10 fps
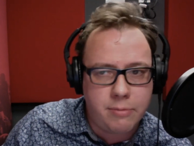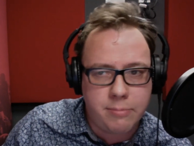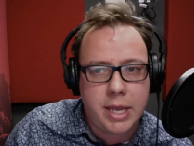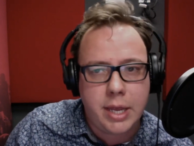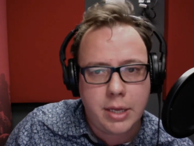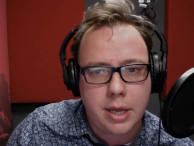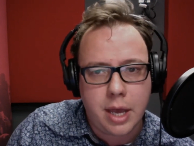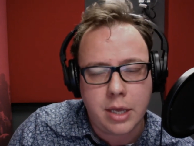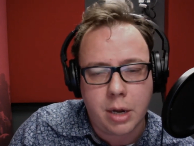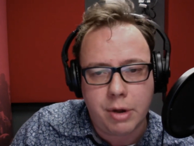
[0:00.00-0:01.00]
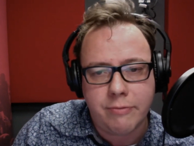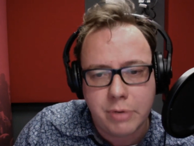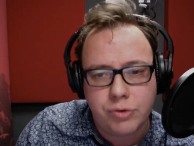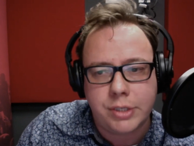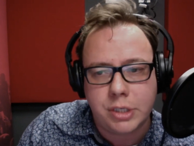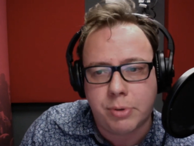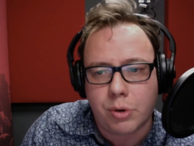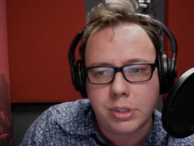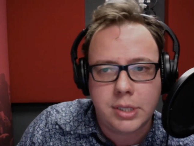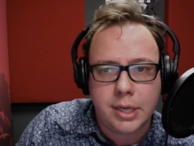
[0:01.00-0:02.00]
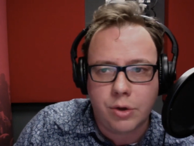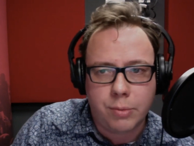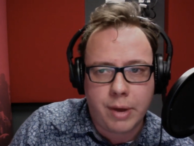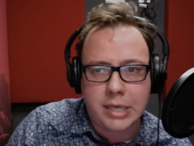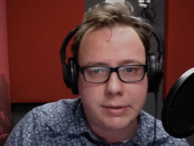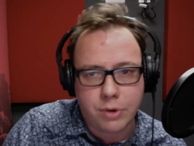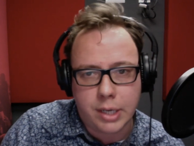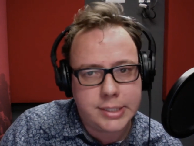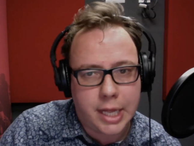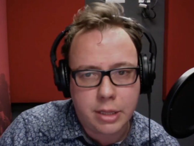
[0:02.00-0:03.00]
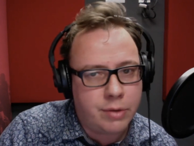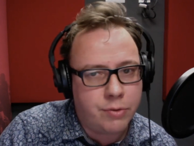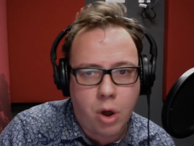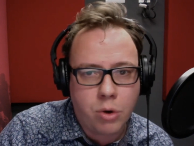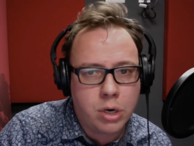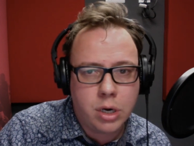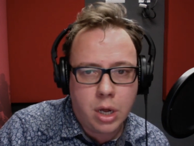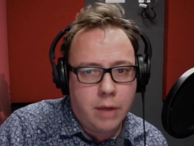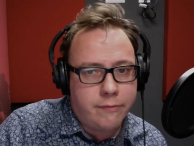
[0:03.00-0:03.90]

For me, and if Madrid supporters think otherwise, I've got to tell them they're wrong.